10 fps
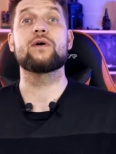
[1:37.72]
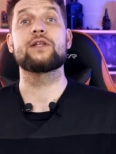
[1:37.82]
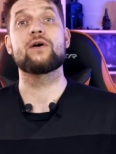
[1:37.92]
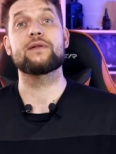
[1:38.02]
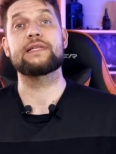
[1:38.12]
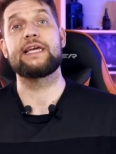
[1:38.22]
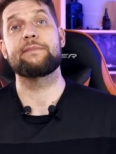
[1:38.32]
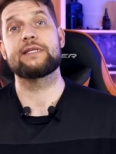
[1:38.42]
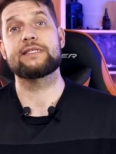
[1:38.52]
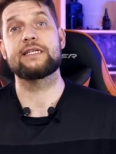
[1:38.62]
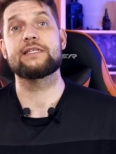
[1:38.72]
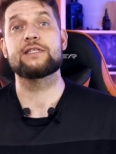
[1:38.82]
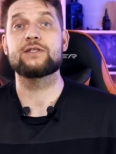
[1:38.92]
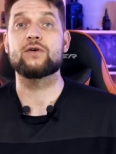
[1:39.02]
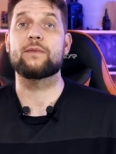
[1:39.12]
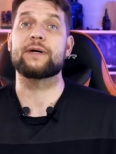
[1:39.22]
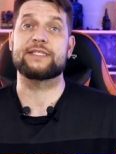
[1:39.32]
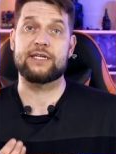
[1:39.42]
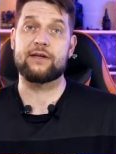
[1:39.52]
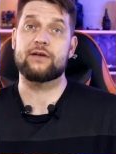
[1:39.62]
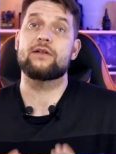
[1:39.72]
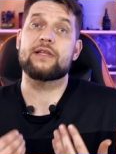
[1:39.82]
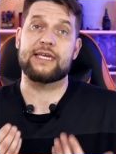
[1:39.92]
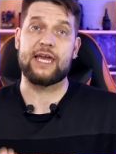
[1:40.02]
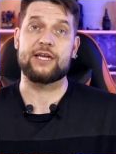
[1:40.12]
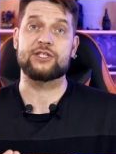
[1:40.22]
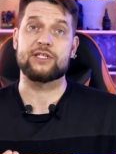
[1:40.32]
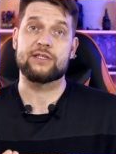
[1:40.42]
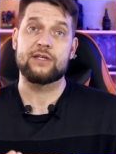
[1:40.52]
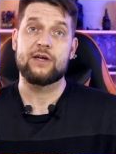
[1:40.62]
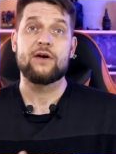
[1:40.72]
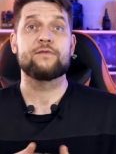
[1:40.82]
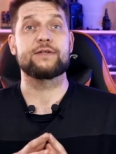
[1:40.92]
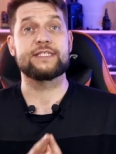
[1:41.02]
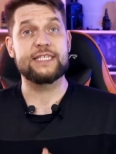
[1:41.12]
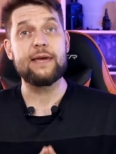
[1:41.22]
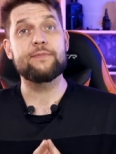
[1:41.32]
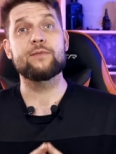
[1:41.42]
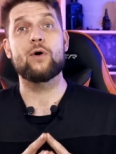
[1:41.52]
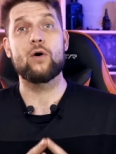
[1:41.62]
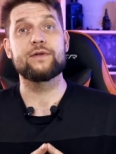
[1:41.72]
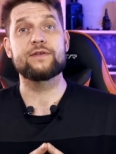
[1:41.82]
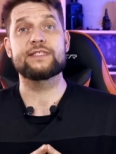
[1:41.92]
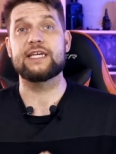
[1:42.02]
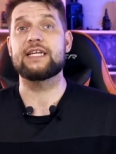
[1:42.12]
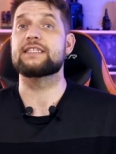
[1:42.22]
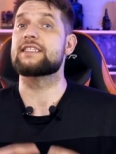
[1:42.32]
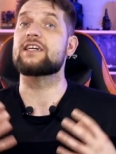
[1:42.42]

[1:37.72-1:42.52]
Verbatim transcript: are not limited to a particular location. For escape room owners, it is a